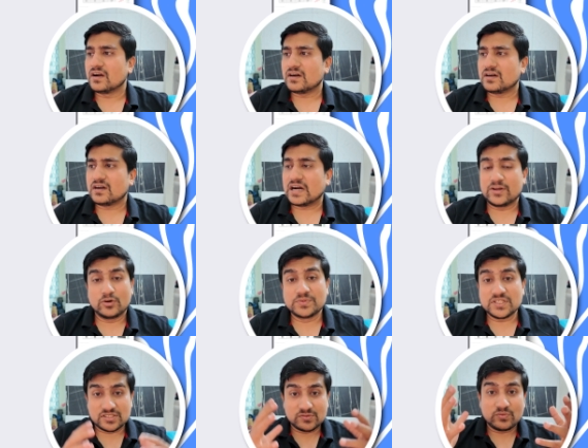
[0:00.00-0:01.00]
Uh, I hope
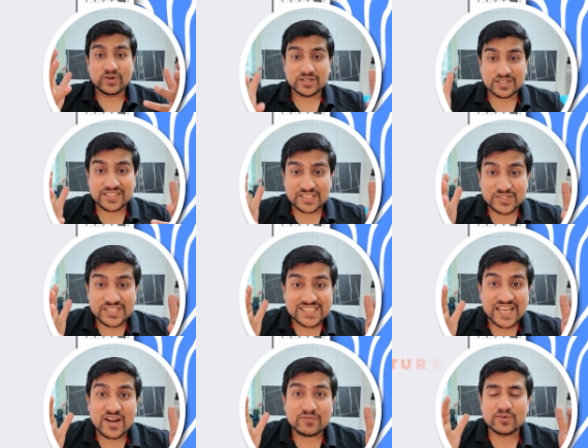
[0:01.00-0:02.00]
this will, this
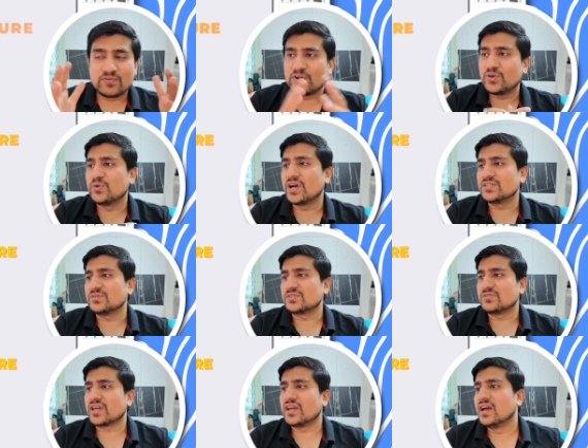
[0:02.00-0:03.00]
is helpful for you guys
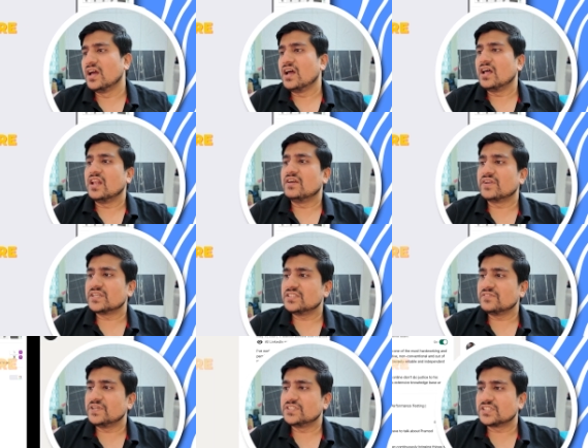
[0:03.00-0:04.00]
also. Okay. Leverage
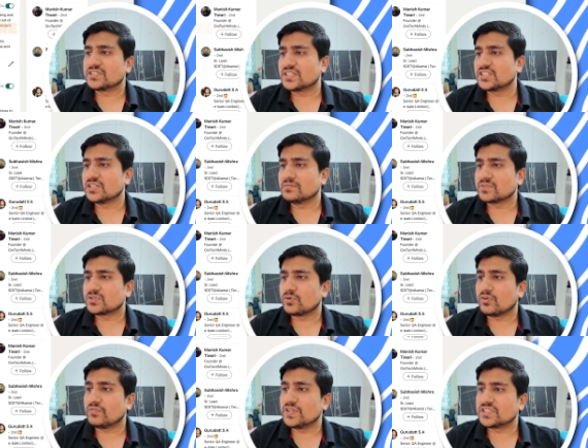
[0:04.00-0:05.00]
the feature section.
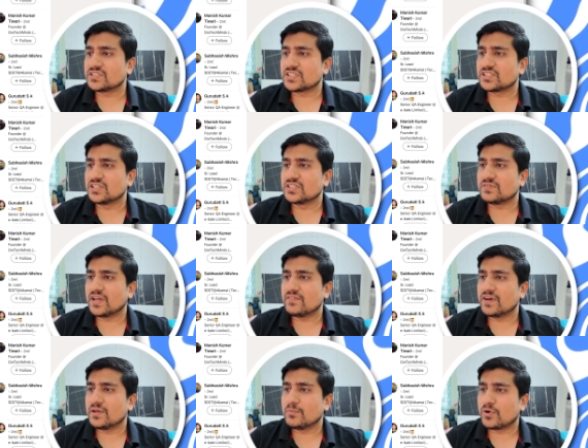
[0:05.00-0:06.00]
So feature section is very,
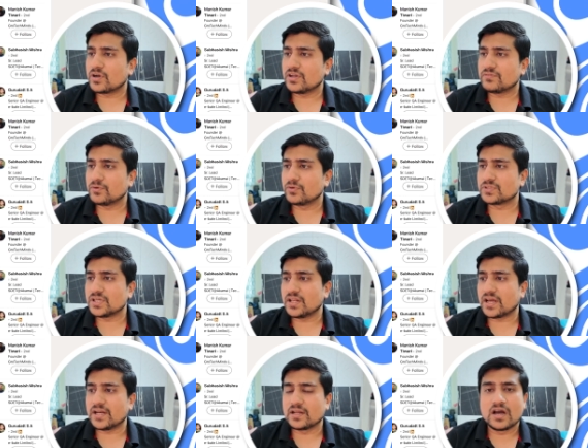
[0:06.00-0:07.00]
very important. If you
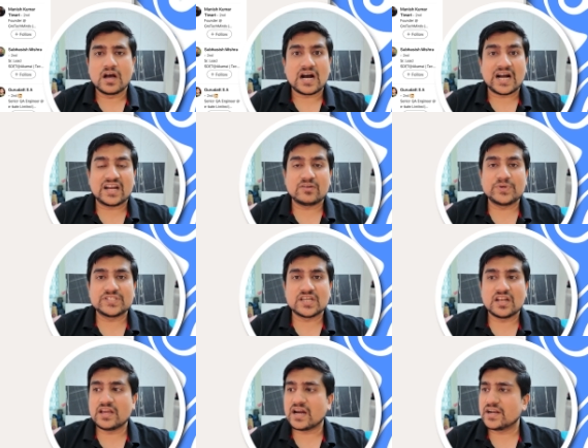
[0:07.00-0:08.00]
see, right, I have
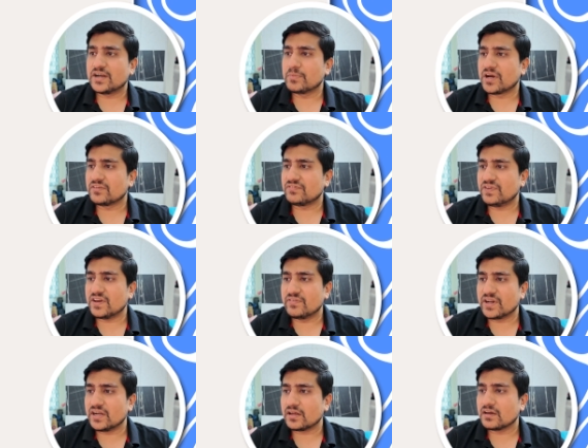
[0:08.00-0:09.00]
basically added my
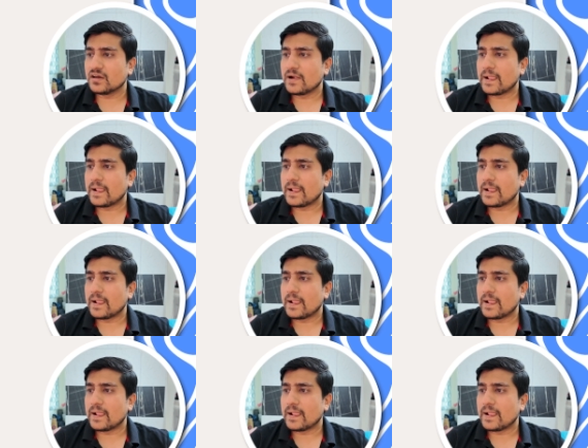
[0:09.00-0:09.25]
favorite